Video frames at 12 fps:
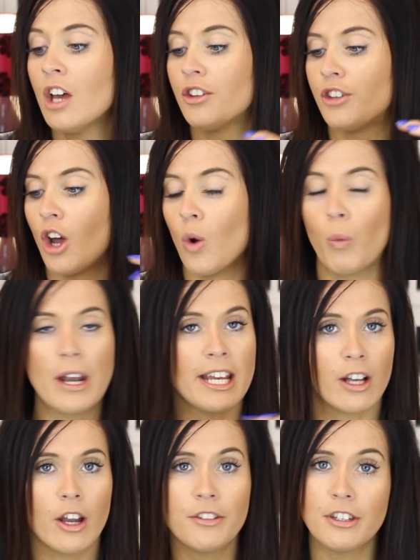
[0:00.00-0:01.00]
So when
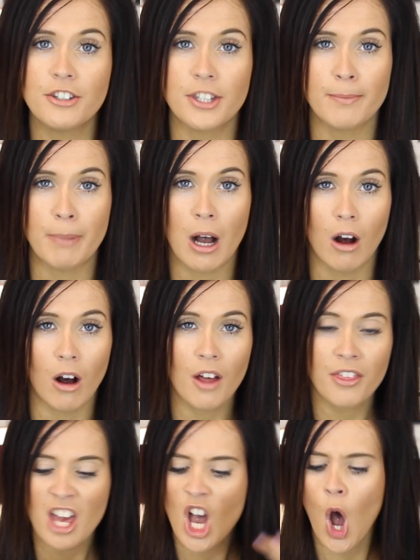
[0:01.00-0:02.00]
it goes into the
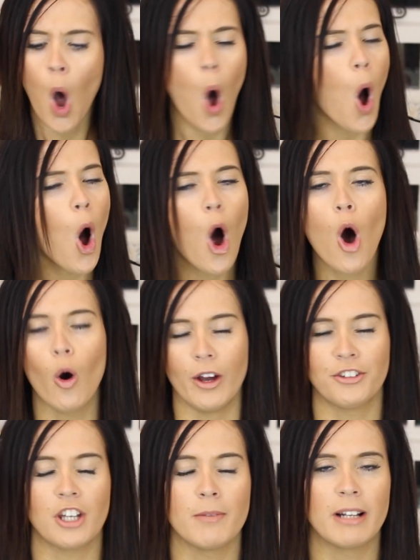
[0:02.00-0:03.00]
bath, oh,
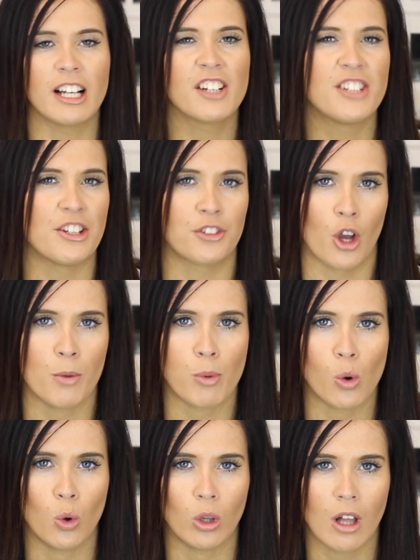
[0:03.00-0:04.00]
it's going to be like a disco
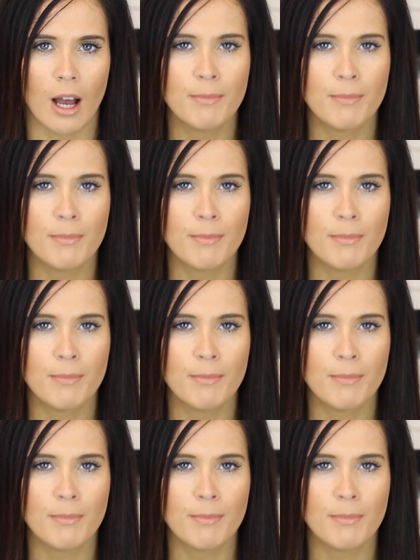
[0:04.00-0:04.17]
ball.